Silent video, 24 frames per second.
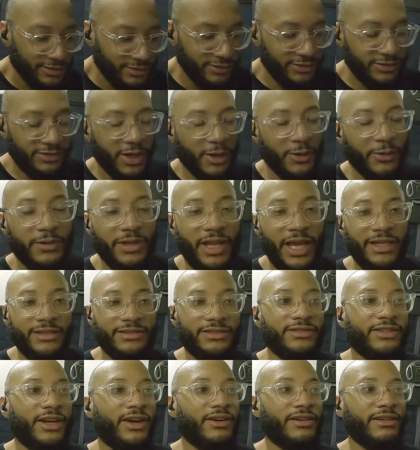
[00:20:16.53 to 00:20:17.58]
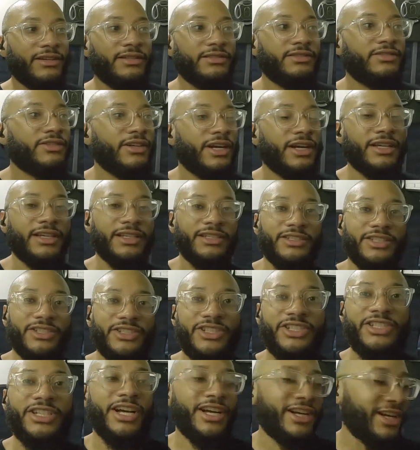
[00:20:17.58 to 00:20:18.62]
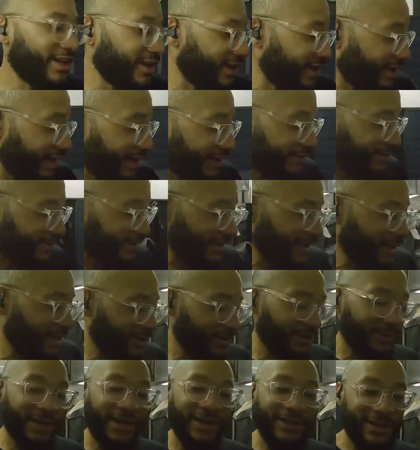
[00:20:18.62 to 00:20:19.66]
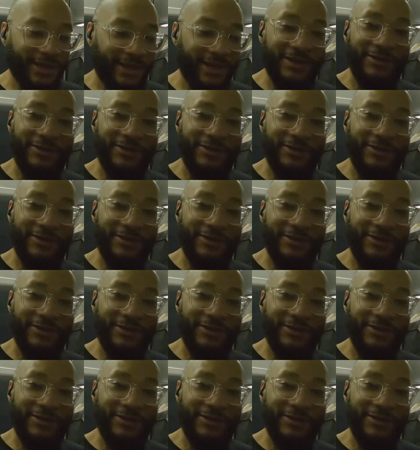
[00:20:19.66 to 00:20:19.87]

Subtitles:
don't like starting the truck and just shutting it off without letting it